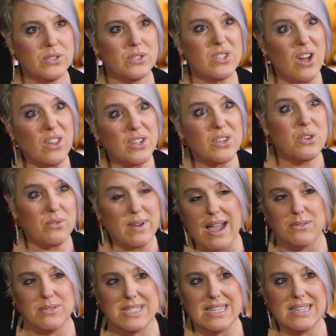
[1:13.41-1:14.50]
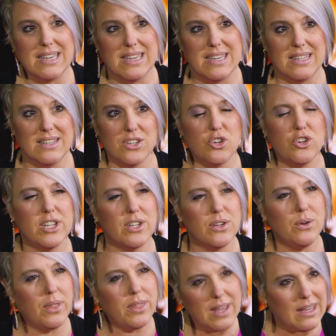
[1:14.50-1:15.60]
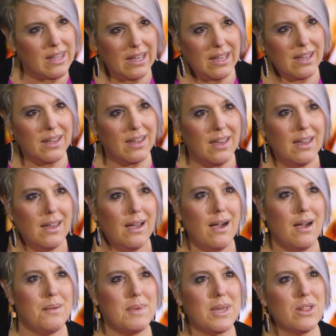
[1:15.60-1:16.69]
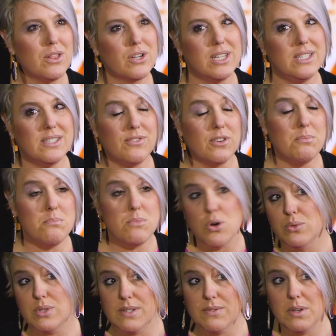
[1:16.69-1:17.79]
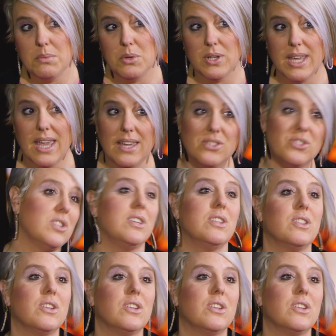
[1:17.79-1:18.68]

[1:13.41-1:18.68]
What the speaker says: solid grounding in critical thinking, in learning different modes of communication and